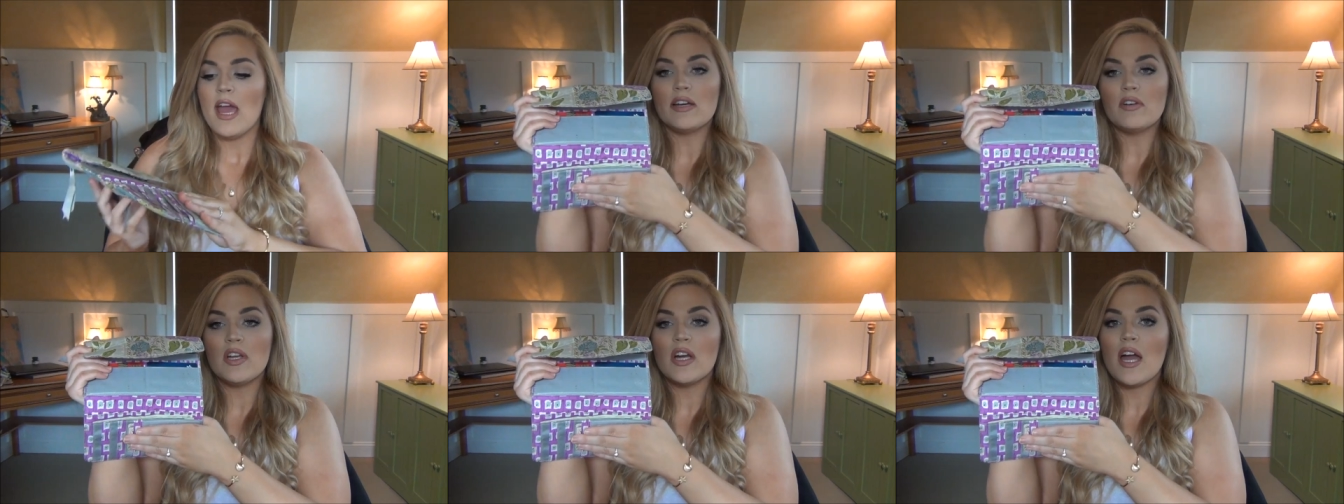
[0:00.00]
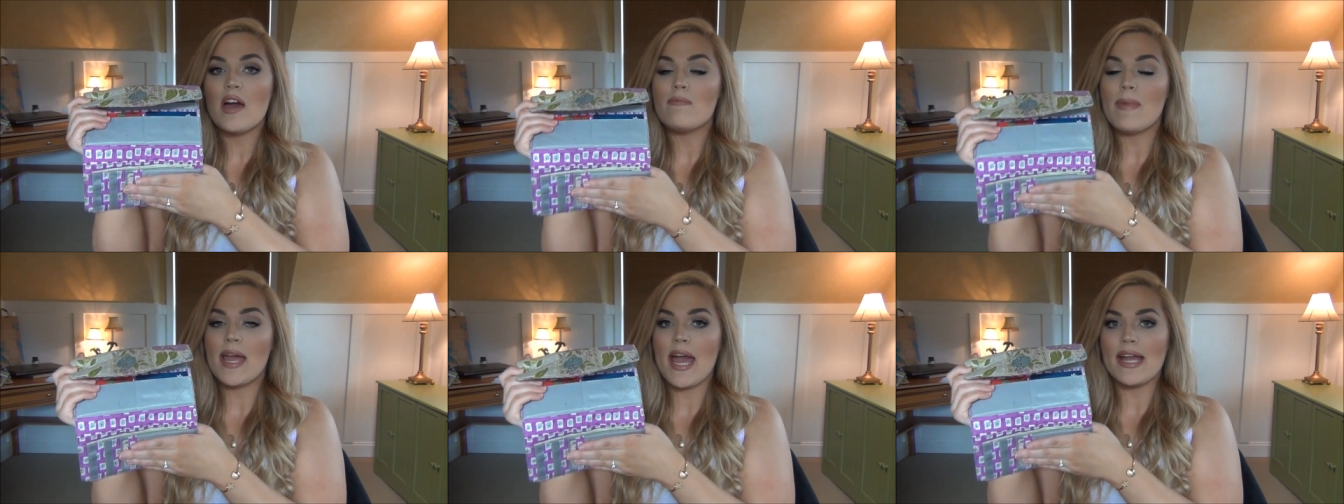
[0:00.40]
Down here I
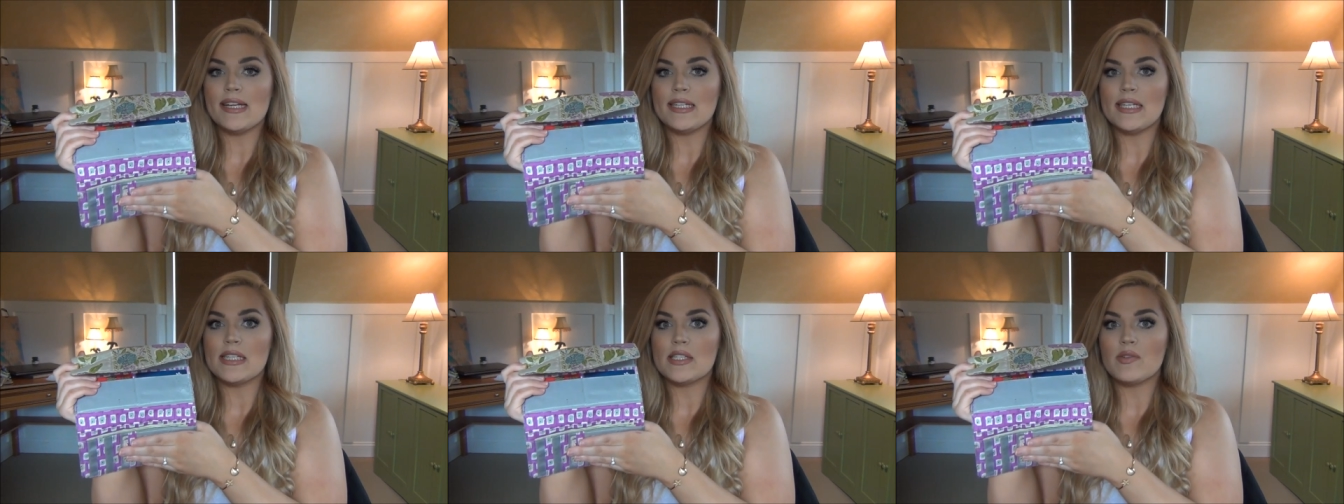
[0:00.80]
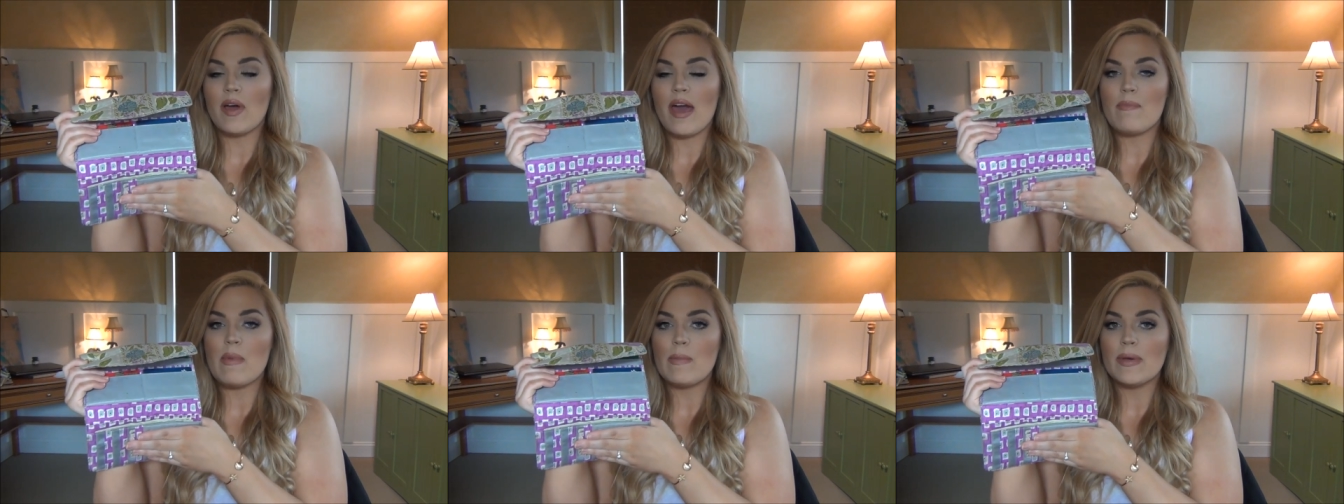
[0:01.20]
have my ID, so I
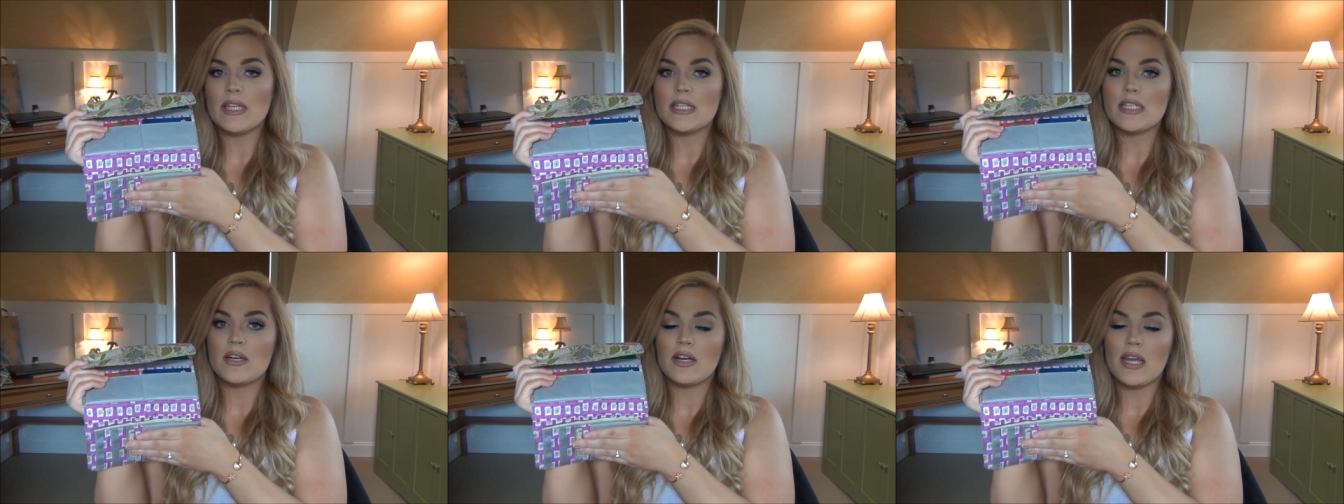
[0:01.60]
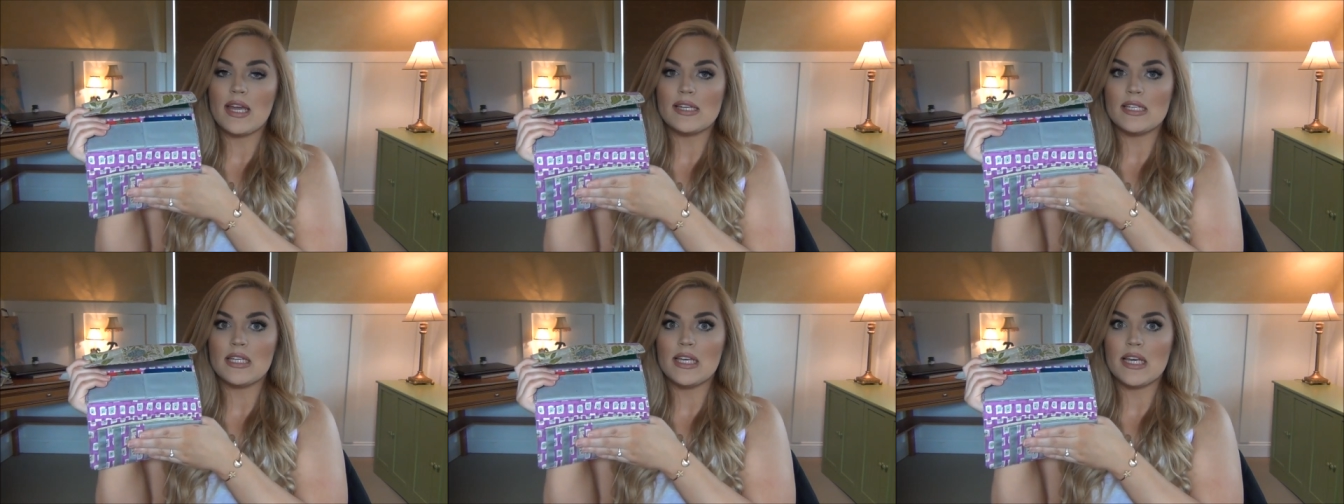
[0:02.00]
have my military
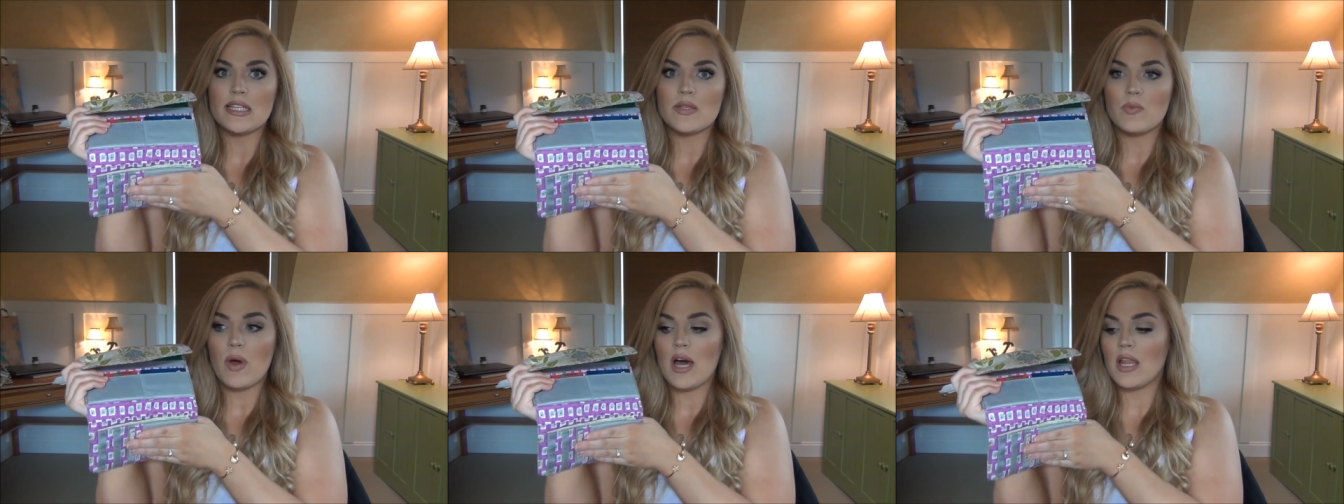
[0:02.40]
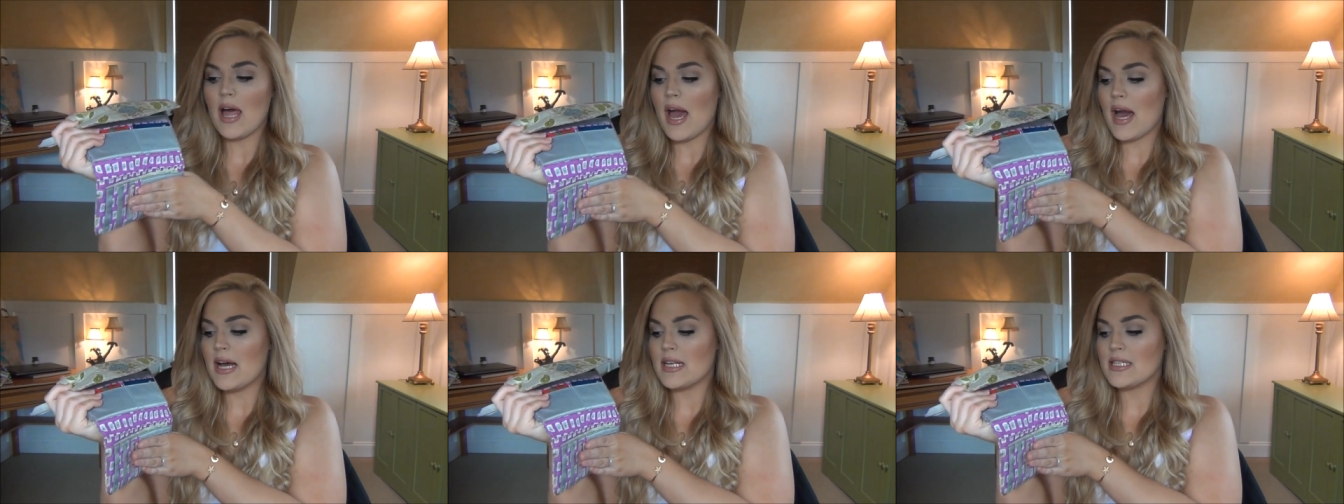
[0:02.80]
ID as well
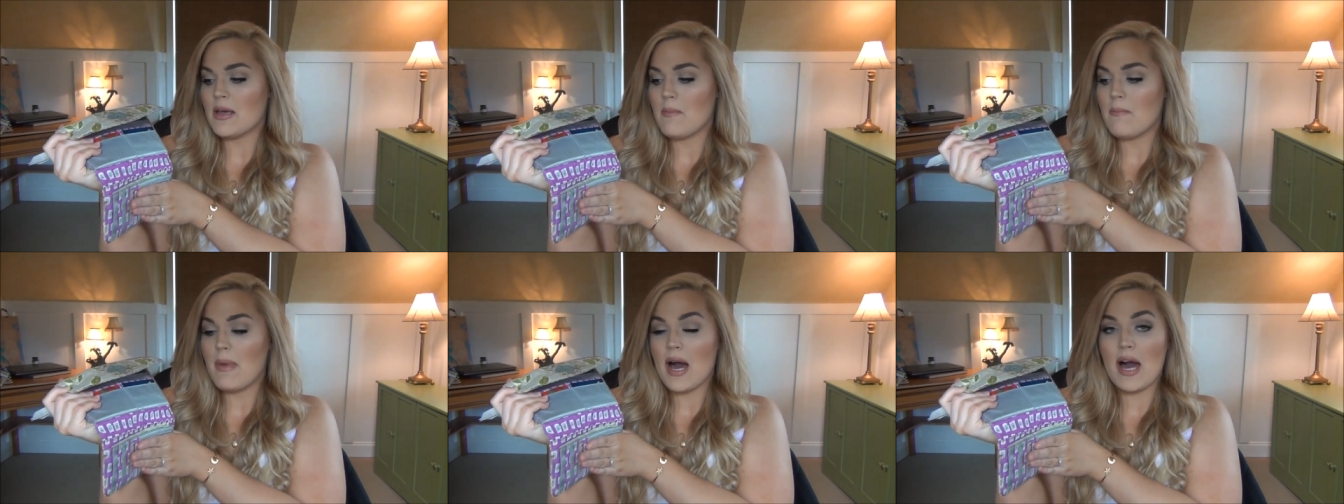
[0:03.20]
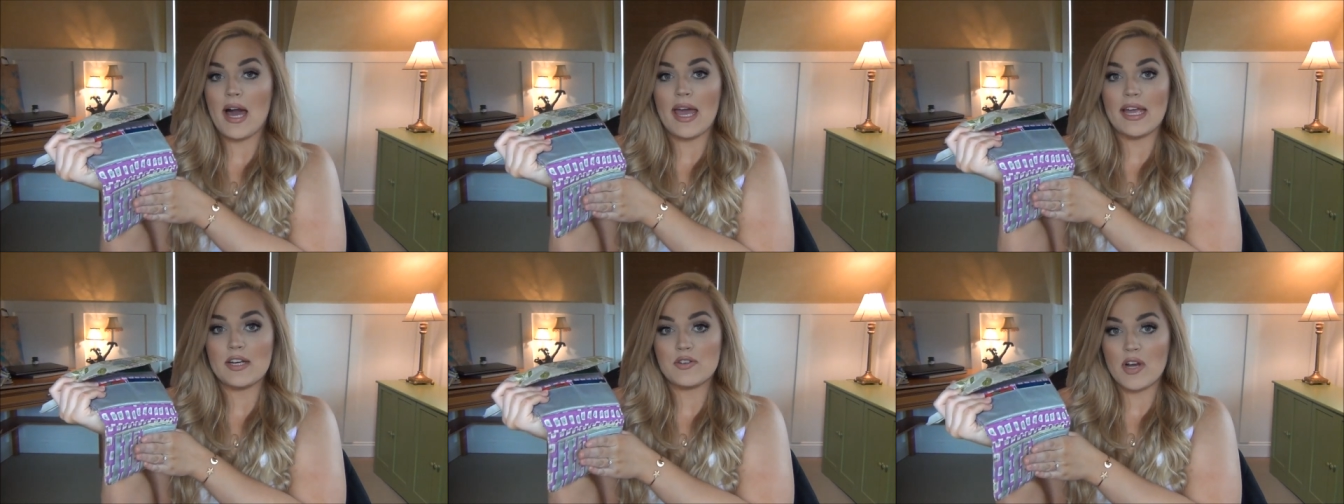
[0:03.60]
as
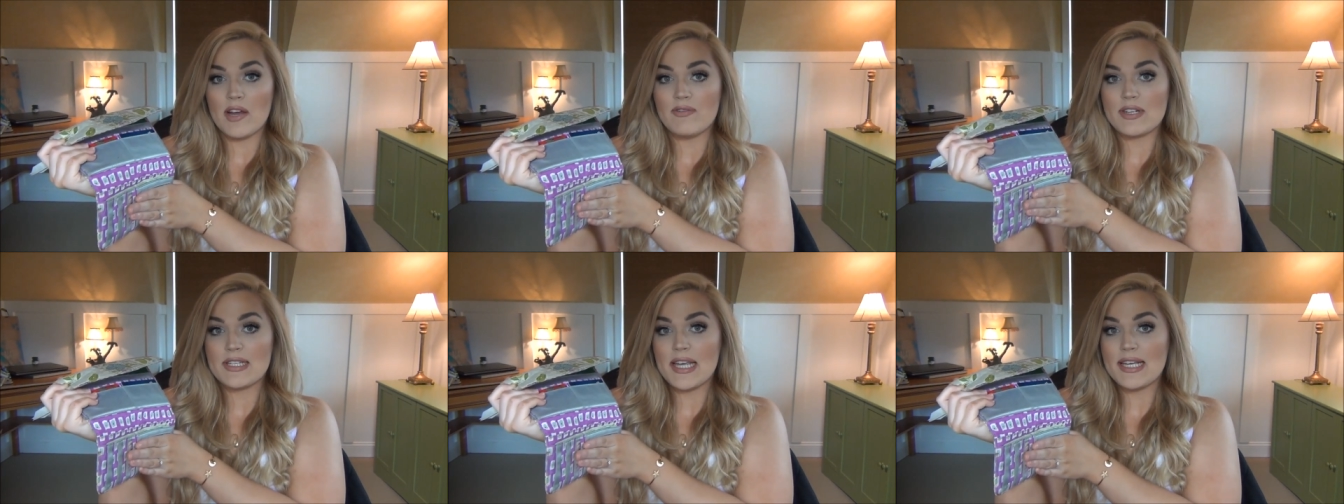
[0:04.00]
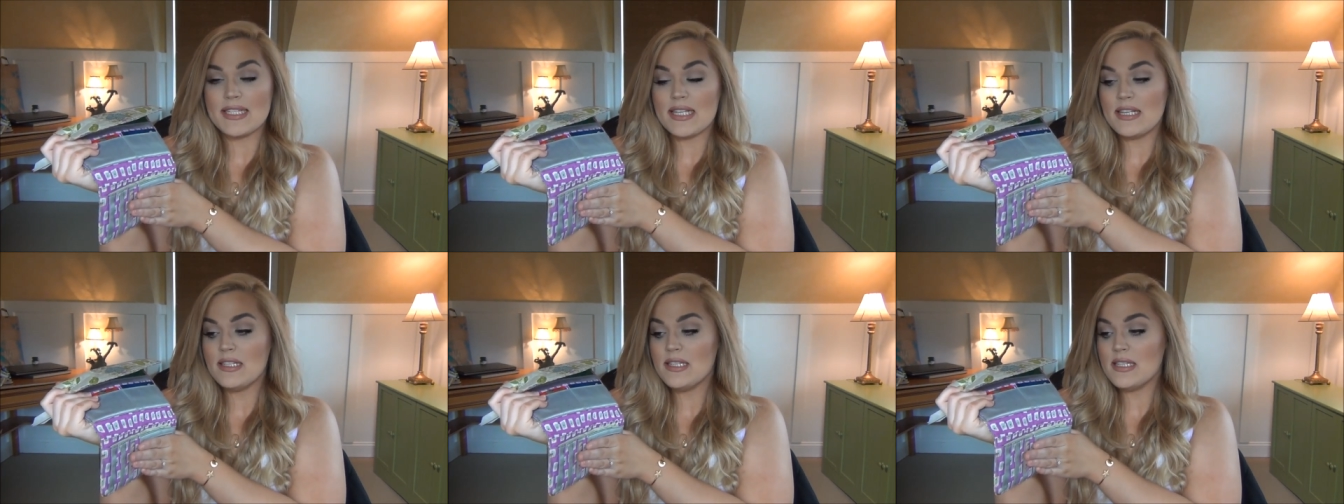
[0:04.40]
my driver's
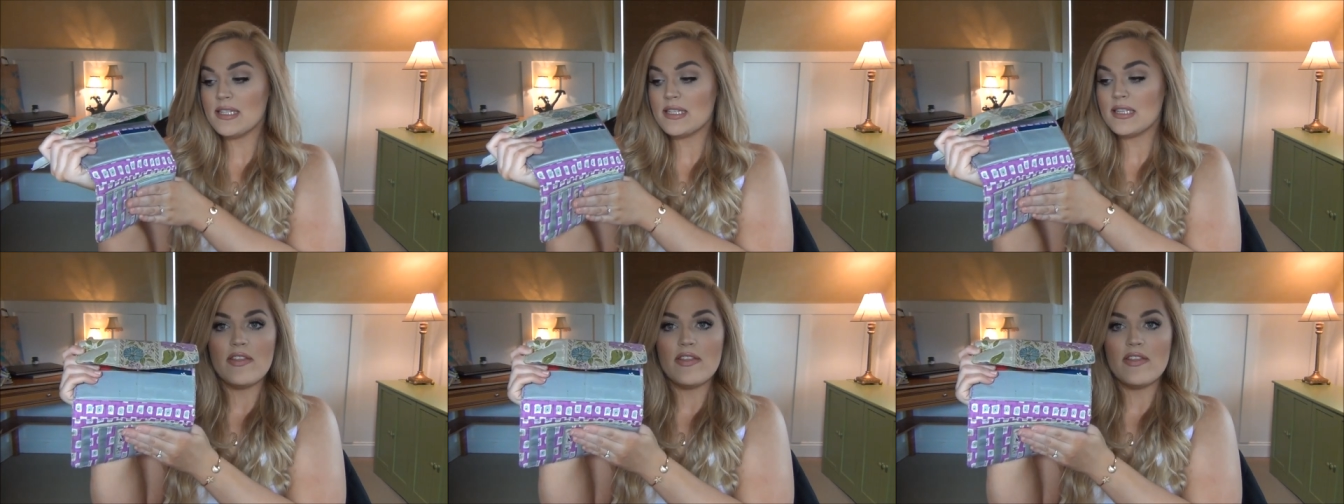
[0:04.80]
license,